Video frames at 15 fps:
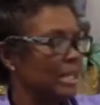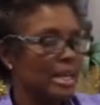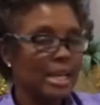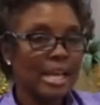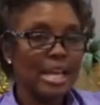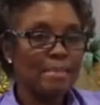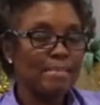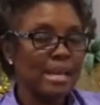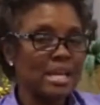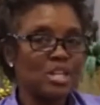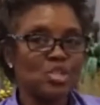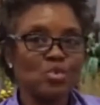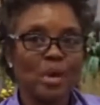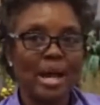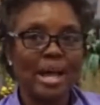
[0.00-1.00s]
He made
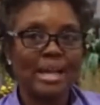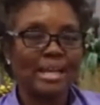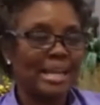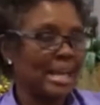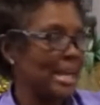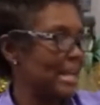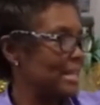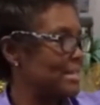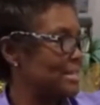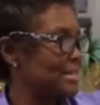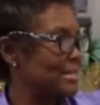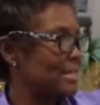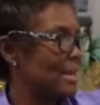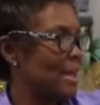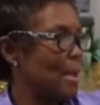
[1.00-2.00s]
dry land,
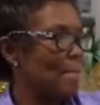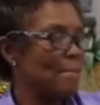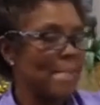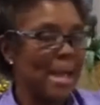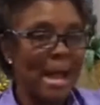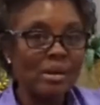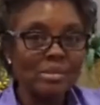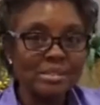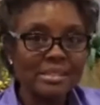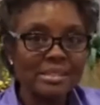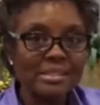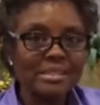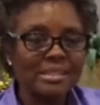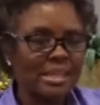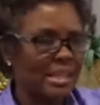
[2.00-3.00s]

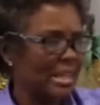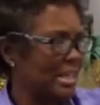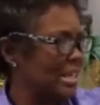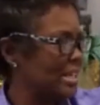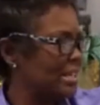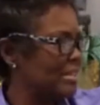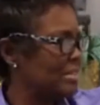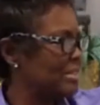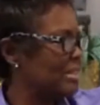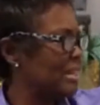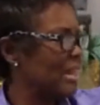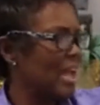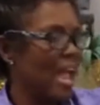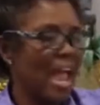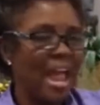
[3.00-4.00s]
mountains, hills,
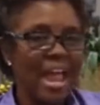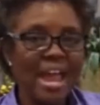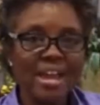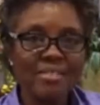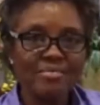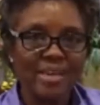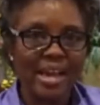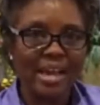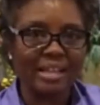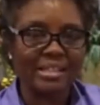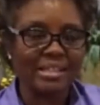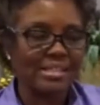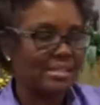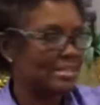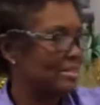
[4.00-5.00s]
and
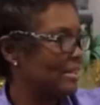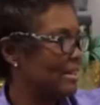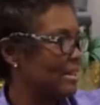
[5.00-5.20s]
valleys.